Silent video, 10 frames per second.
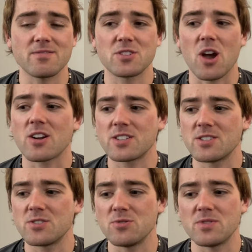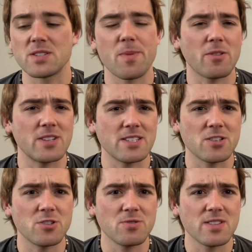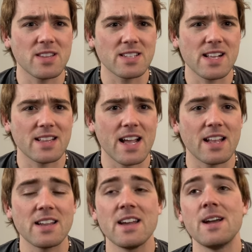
talk to students about these issues and things like that.